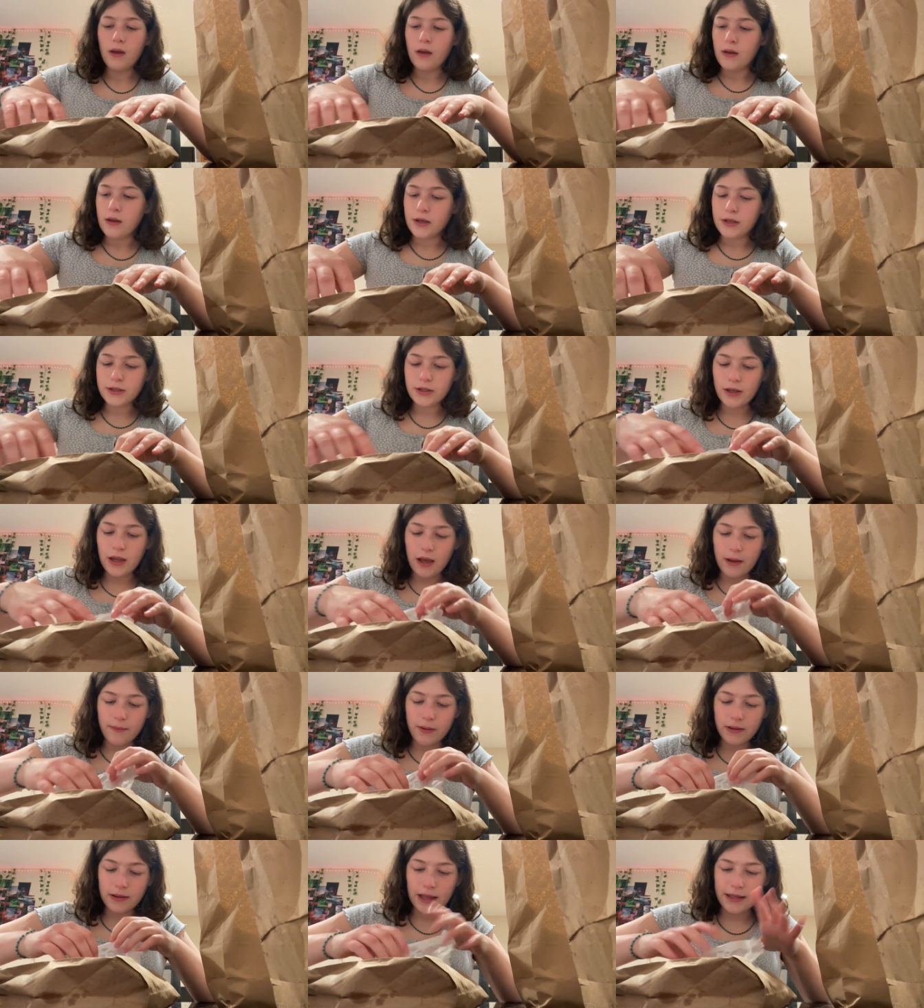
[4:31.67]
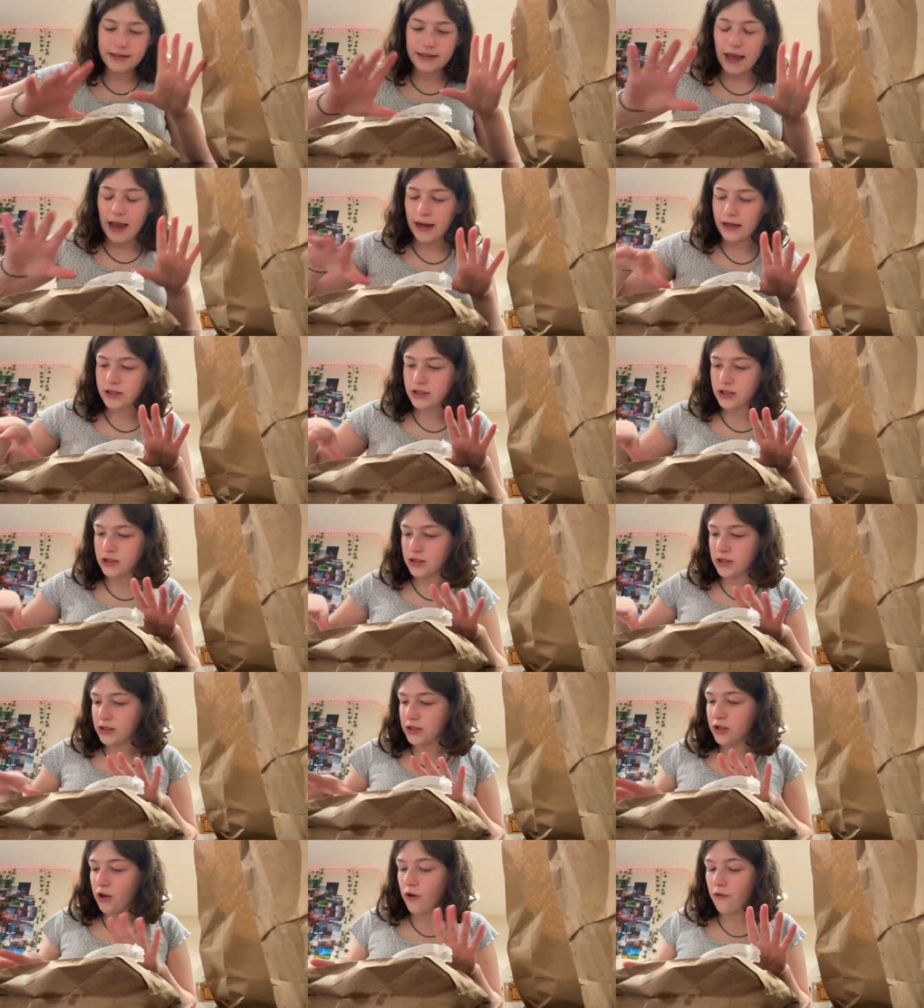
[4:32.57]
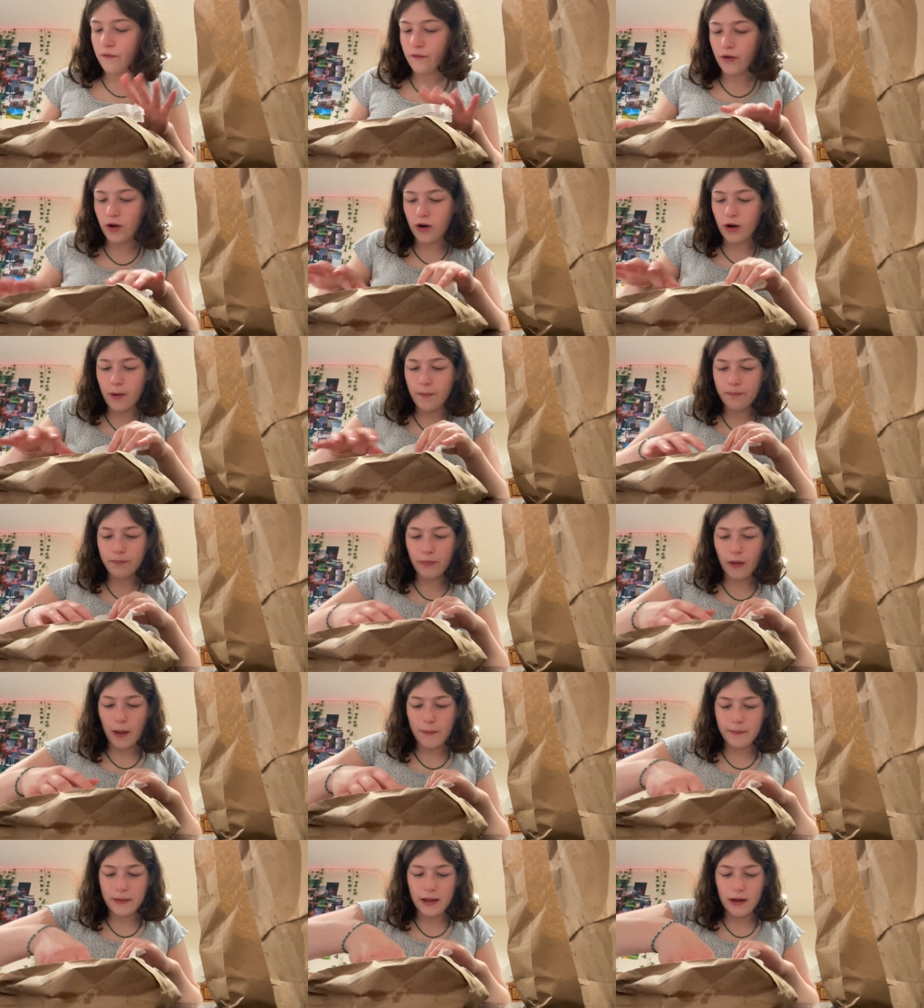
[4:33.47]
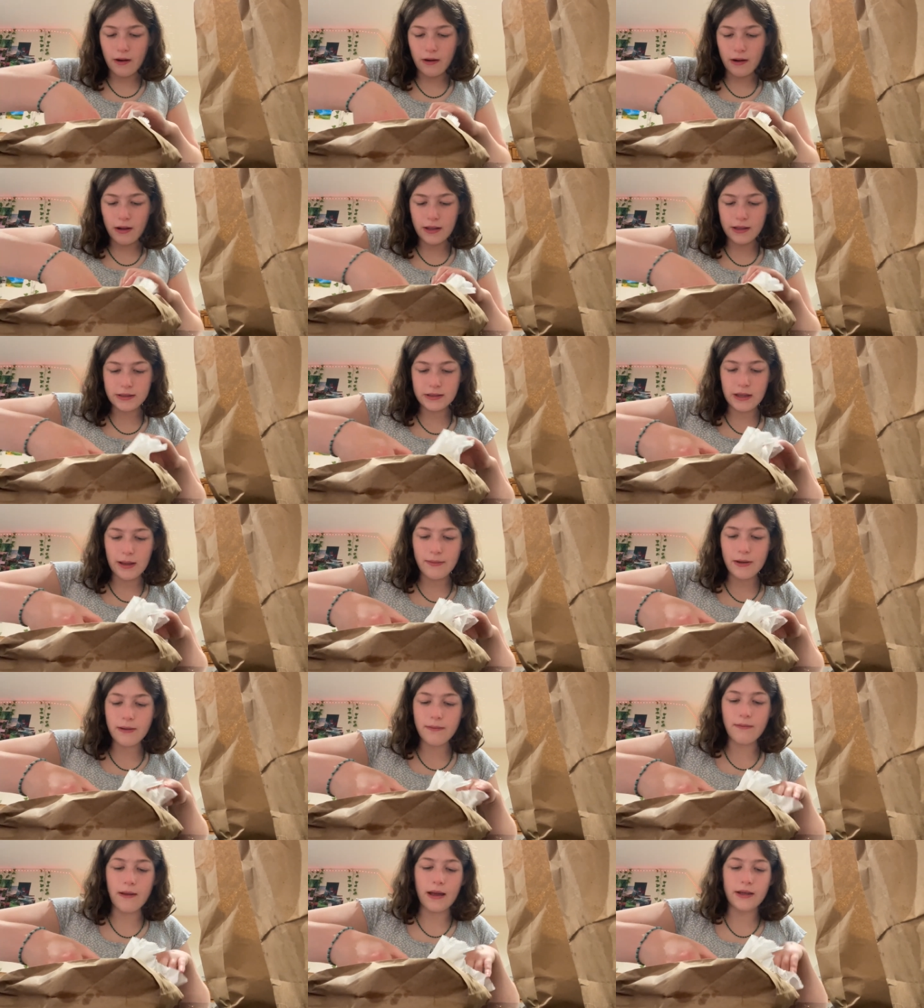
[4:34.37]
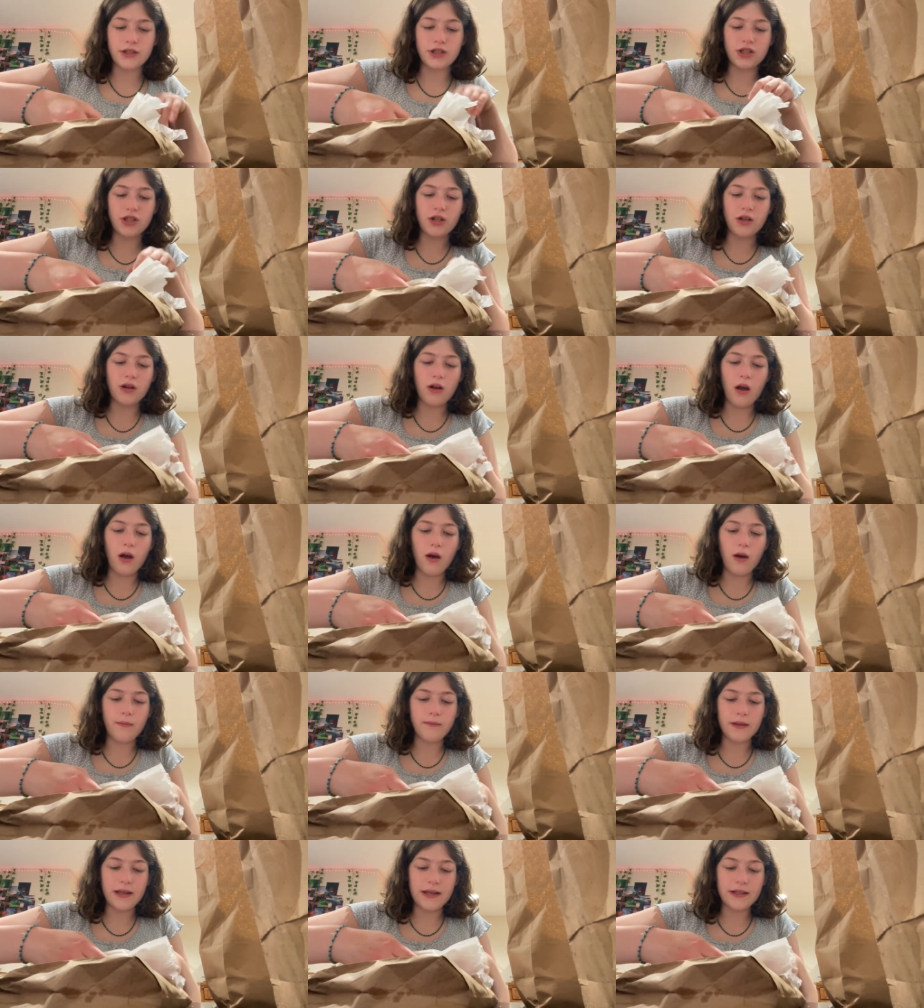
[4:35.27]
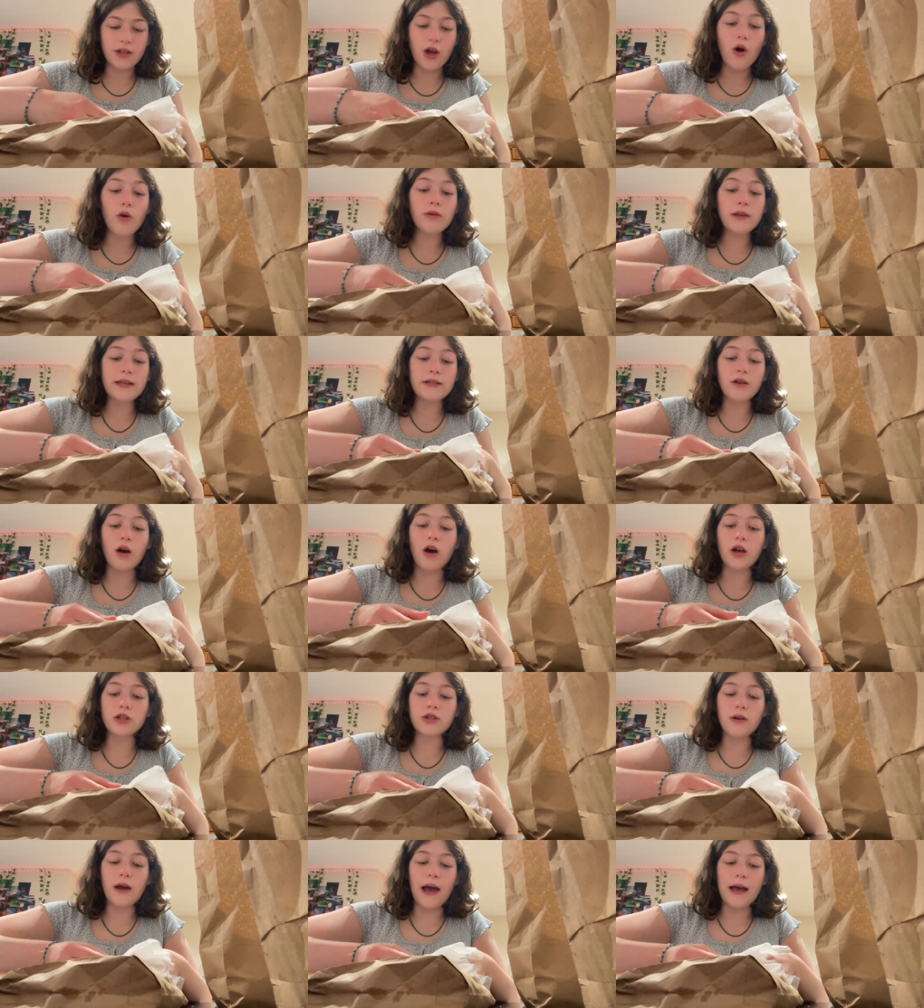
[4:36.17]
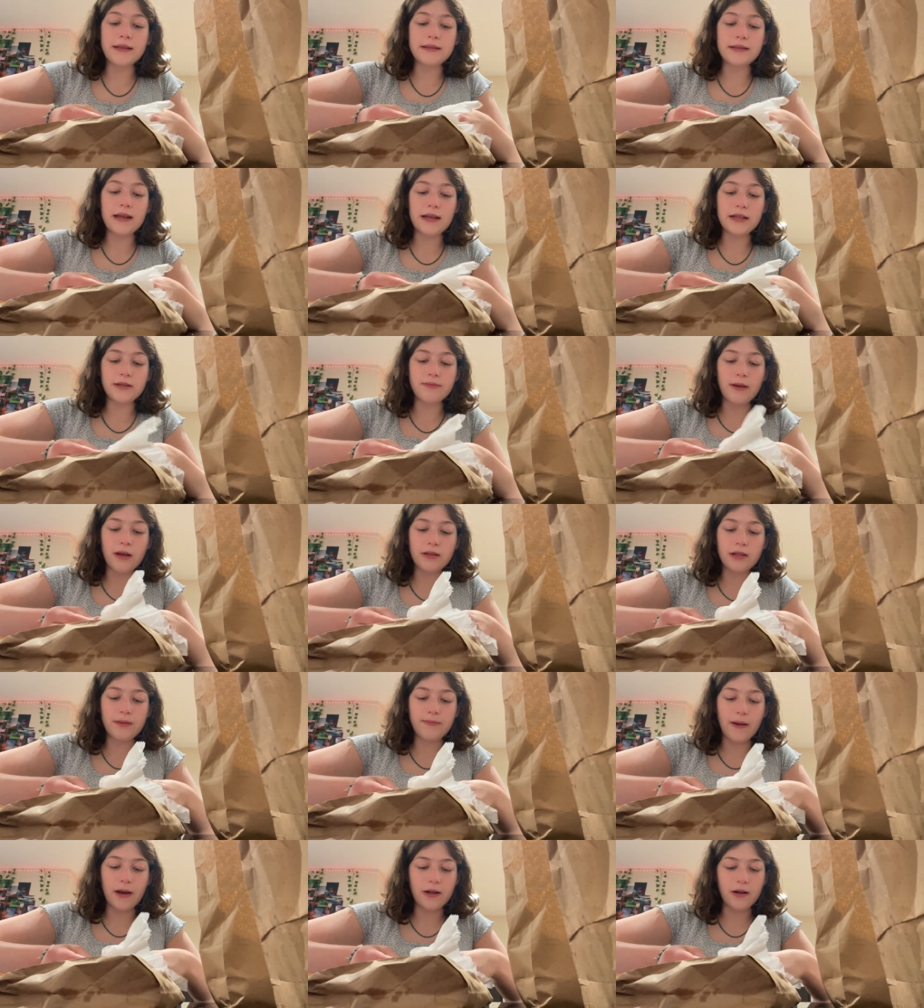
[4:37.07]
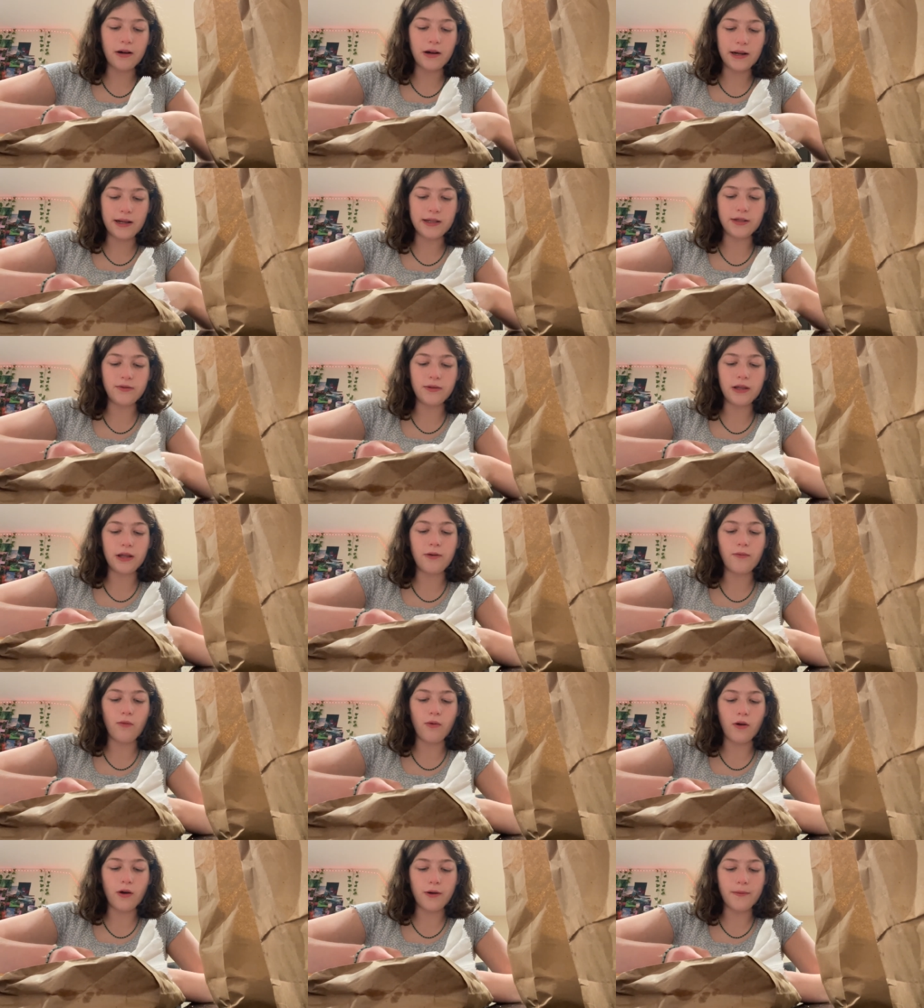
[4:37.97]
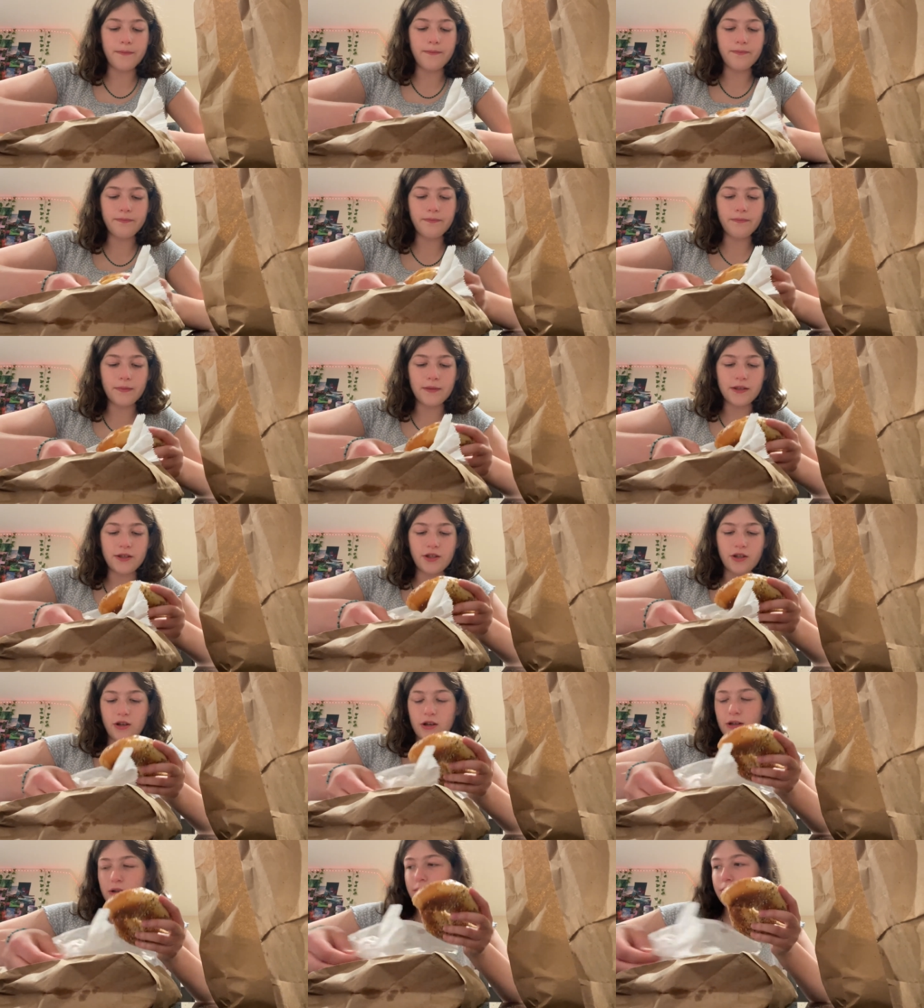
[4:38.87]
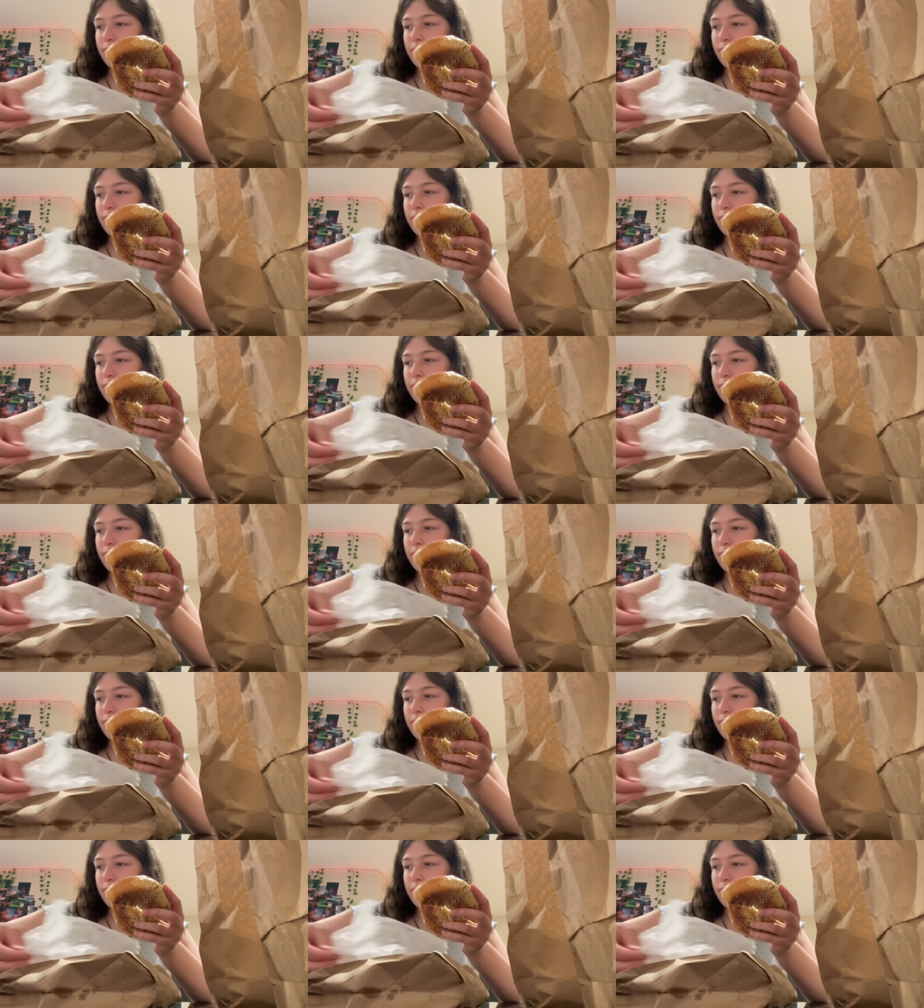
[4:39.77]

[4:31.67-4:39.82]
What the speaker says: So yeah, but let's actually, so for appearance, let me measure this. Oh, this also has nice melted butter. It is really warm. It's good.